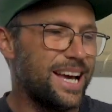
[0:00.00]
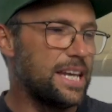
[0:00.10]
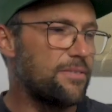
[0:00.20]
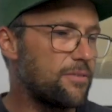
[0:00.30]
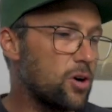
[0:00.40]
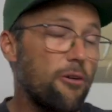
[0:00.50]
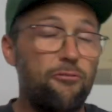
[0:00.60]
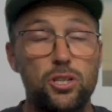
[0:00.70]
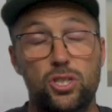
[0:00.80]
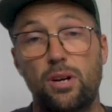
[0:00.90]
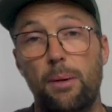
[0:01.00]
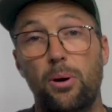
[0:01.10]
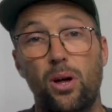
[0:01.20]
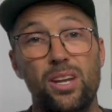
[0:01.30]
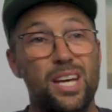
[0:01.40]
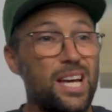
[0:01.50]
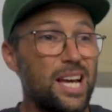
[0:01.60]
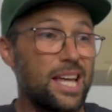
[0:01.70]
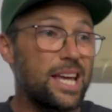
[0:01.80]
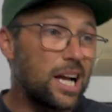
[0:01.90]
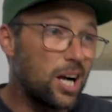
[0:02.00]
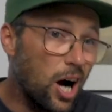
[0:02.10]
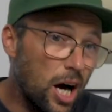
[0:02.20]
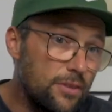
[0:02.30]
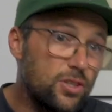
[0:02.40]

And if they've got a foot strap on, they can kind